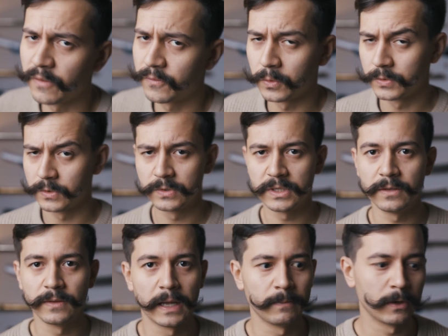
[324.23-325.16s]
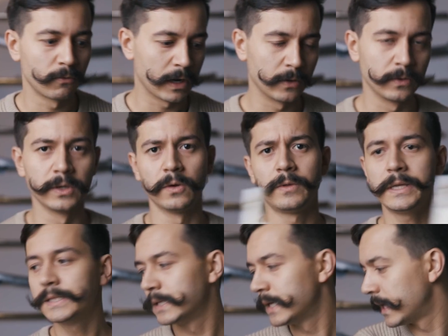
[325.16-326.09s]
I've also seen that around on
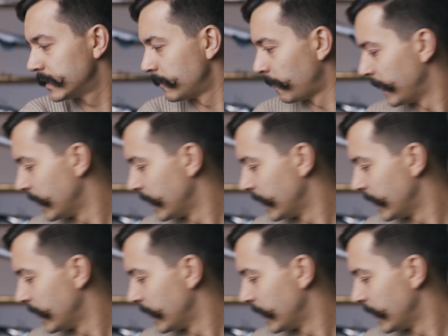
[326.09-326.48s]
the internet,